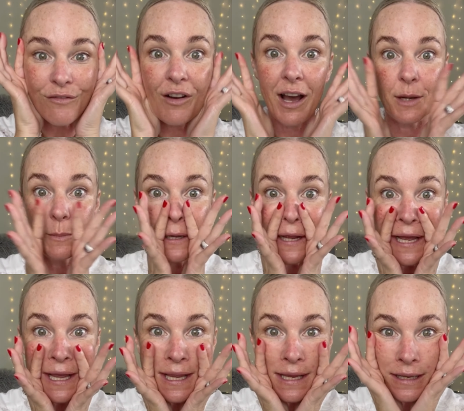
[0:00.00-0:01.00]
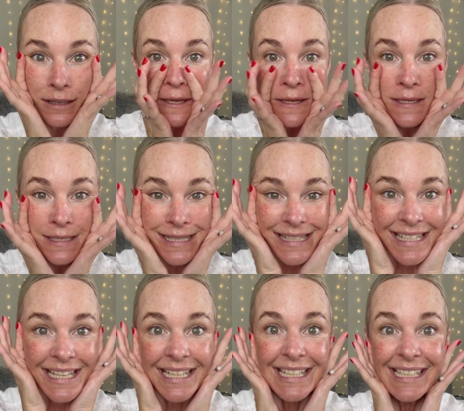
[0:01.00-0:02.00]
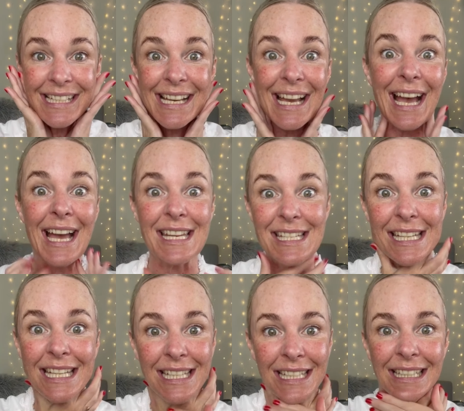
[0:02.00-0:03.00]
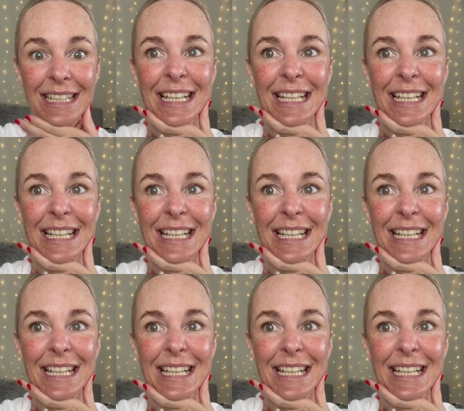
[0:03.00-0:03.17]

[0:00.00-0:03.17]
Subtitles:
vitamin A, C, and E.